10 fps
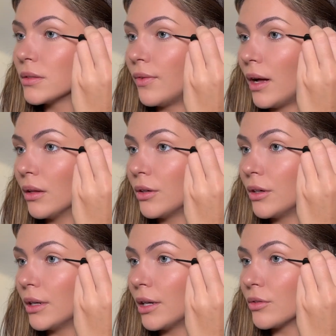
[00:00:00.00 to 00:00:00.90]
follow your
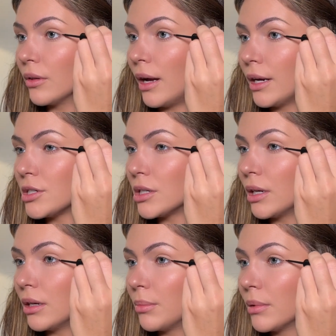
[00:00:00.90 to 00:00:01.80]
natural eye
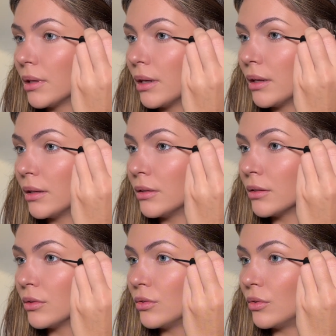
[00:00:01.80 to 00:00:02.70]
shape and
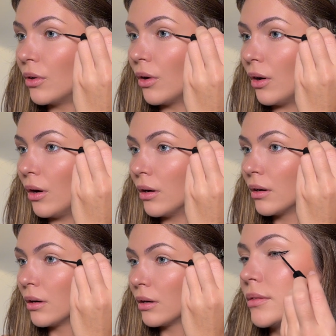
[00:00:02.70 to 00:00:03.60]
draw.
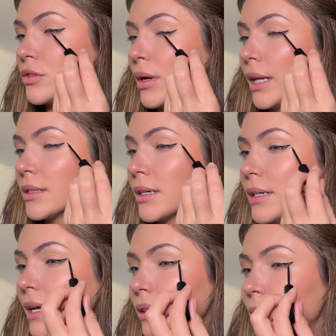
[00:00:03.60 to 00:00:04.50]
So I like to
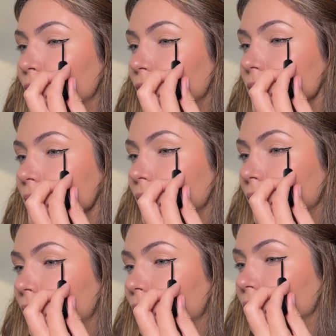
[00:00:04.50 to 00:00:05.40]
connect them first and then
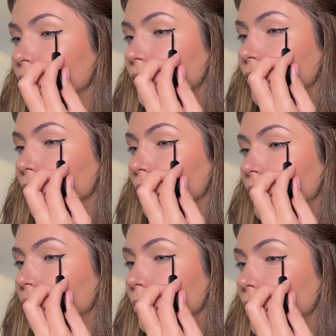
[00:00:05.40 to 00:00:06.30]
I just fill in
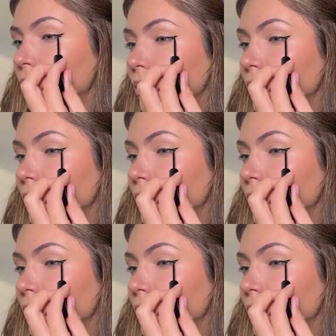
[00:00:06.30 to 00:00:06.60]
the middle.